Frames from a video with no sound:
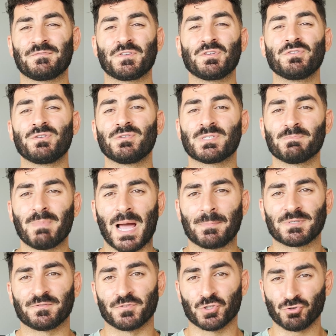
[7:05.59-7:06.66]
if you use
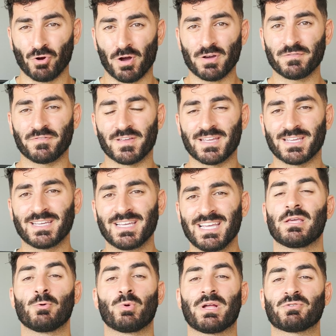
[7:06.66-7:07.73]
Maps for driving,
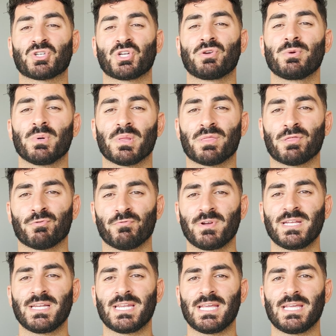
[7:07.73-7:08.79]
it will now show you a
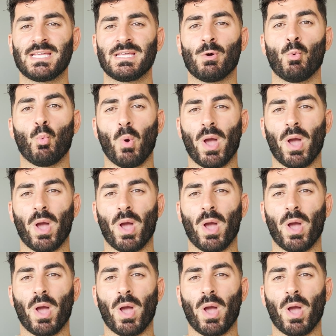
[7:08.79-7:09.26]
3D